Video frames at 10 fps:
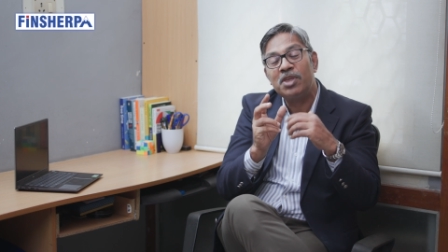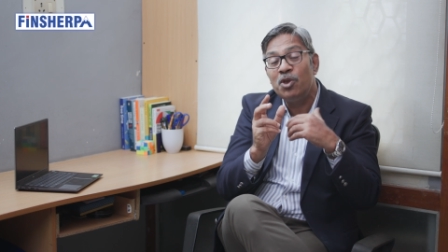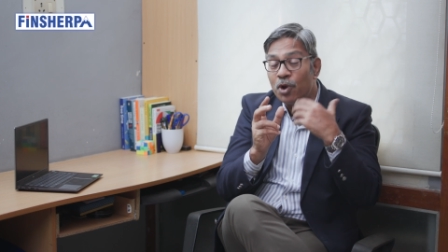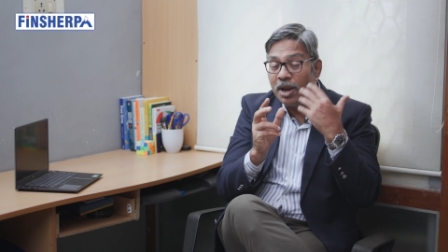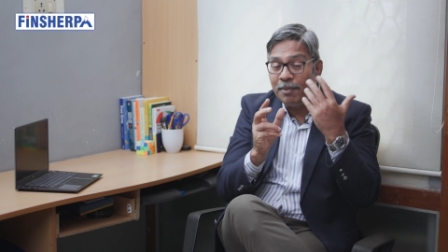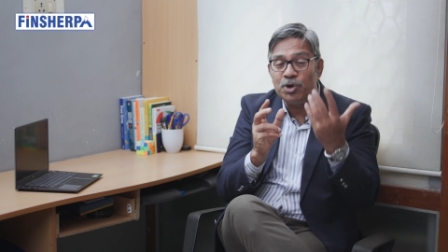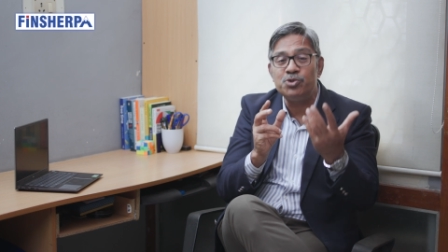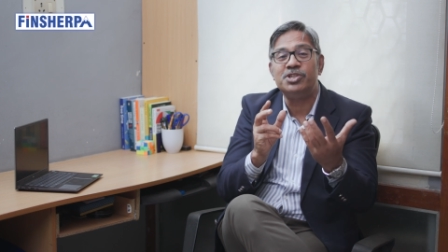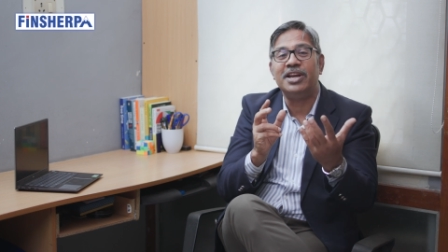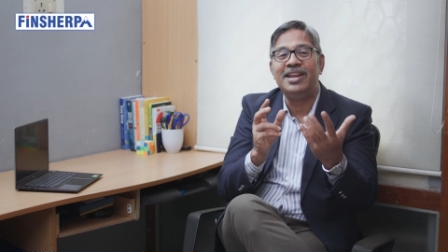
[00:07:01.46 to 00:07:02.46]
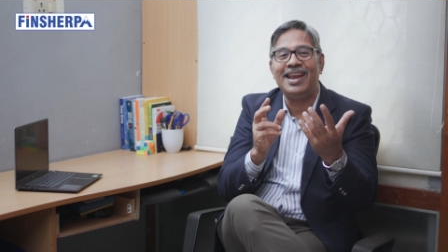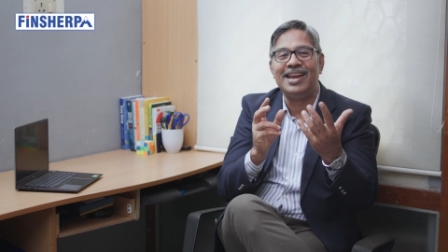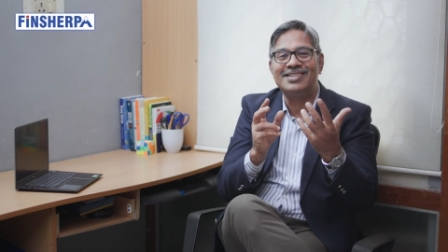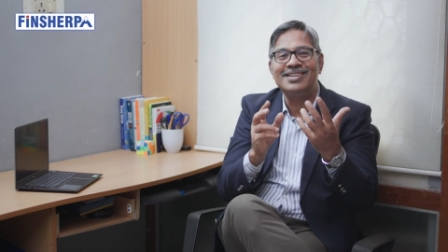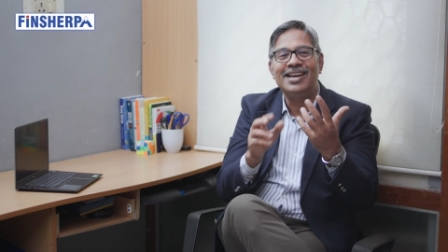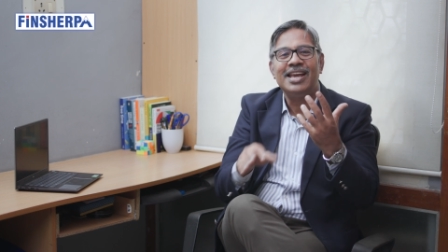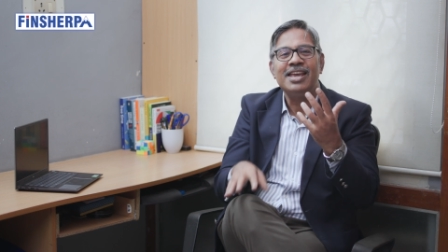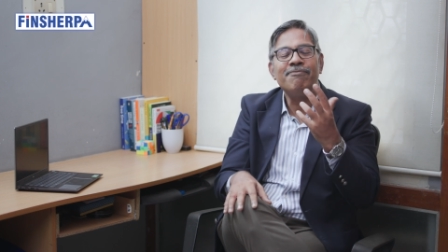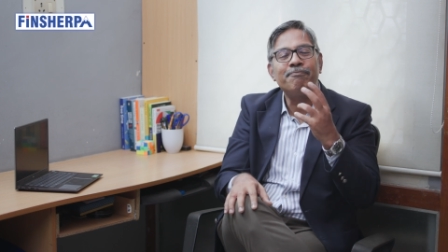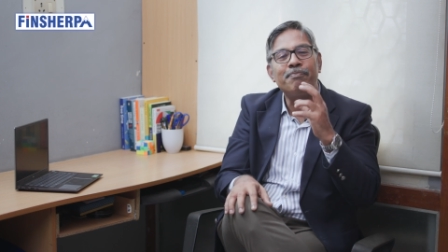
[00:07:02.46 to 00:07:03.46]
you're able to generate,
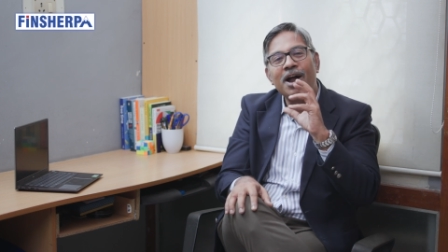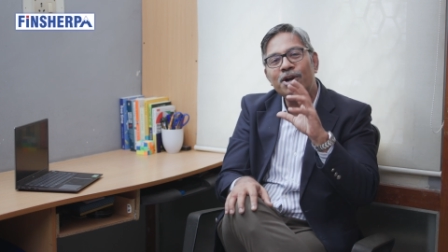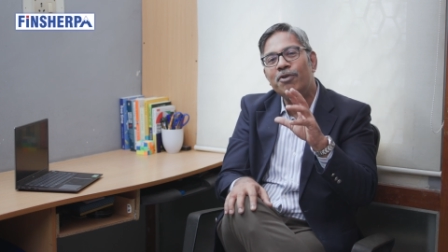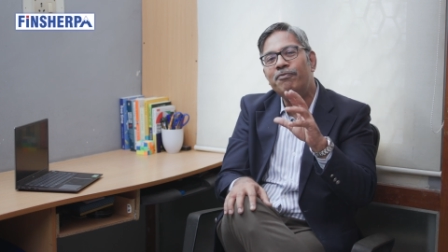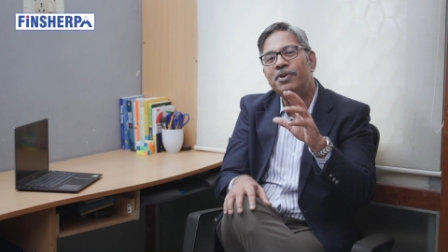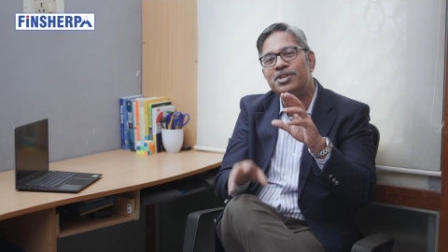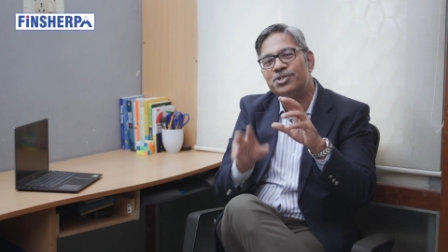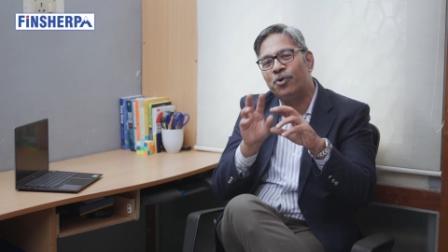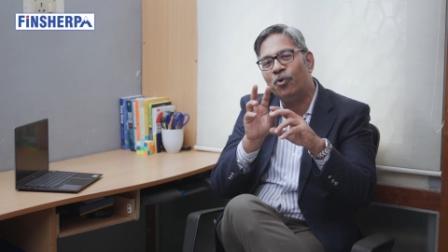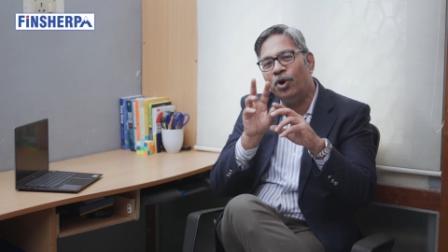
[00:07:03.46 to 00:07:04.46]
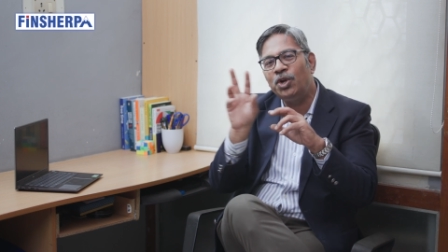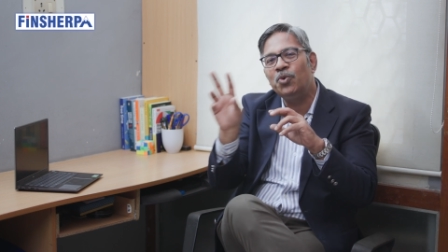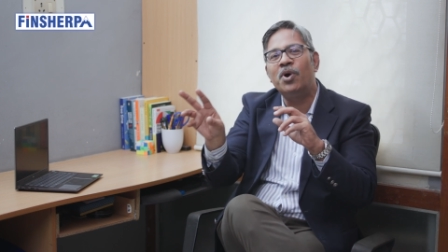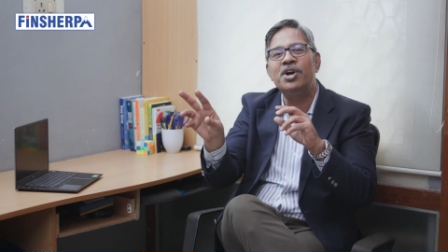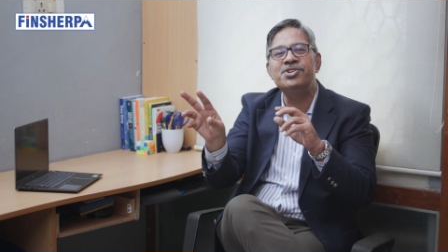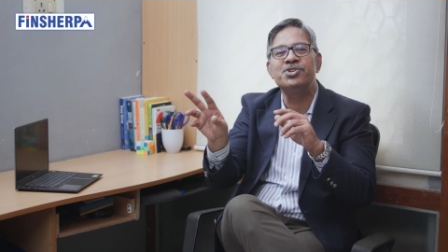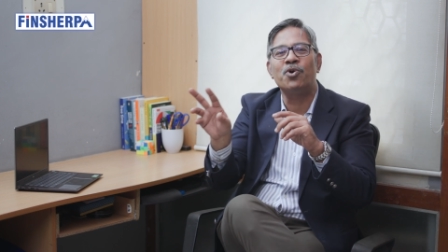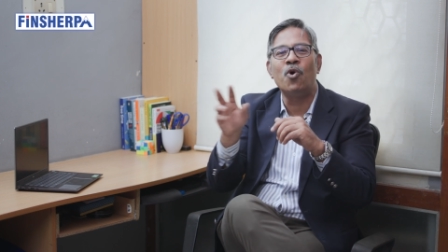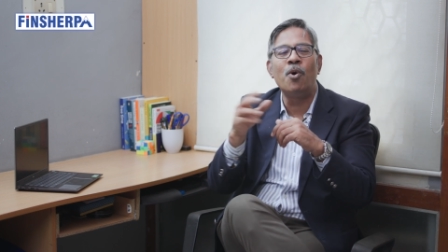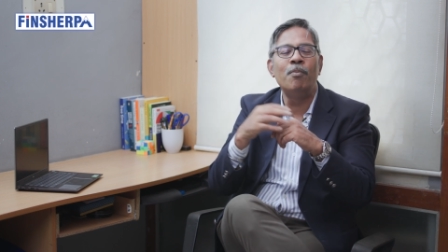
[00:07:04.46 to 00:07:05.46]
if part of it is going towards
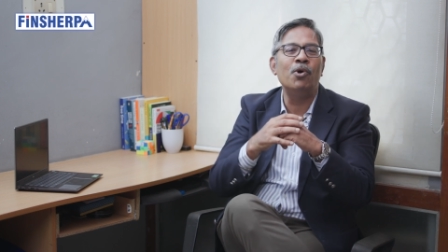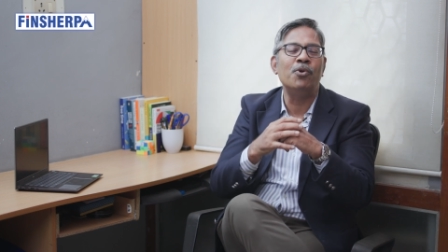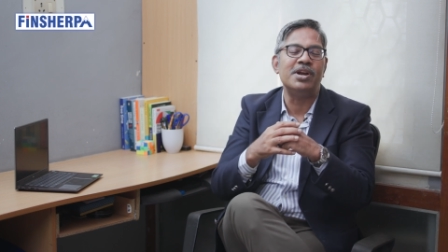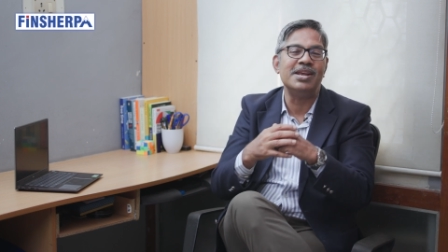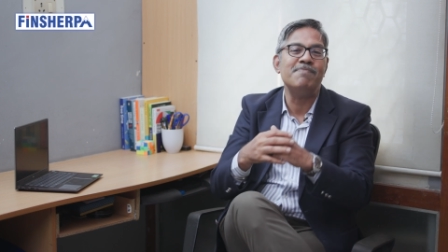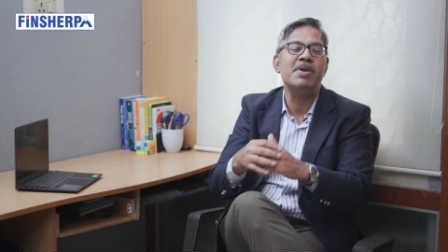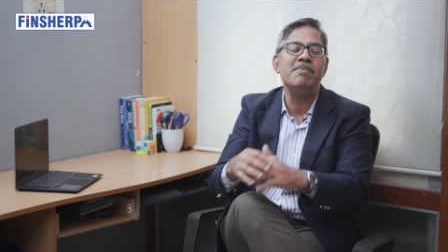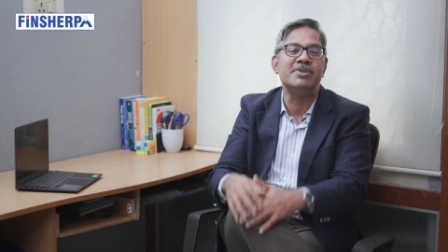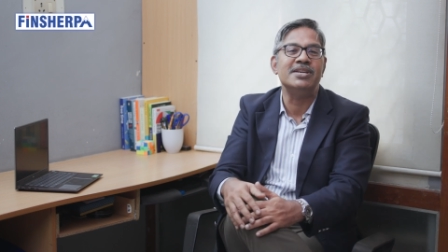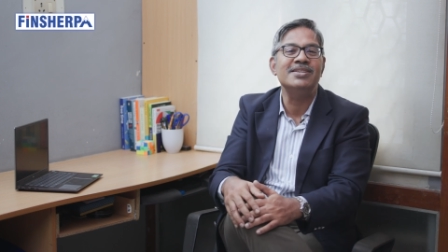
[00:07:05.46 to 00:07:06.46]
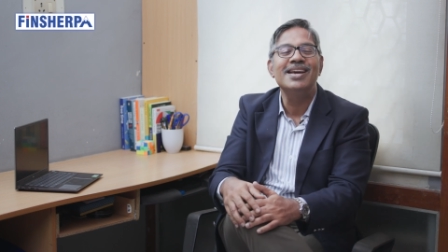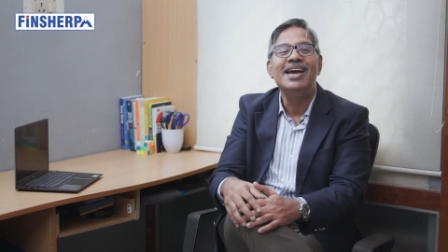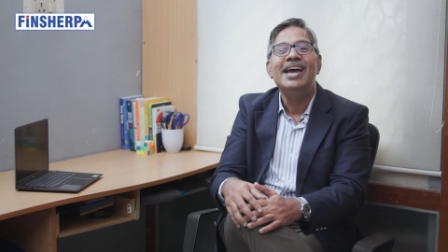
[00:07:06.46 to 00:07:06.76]
your home loan repayment,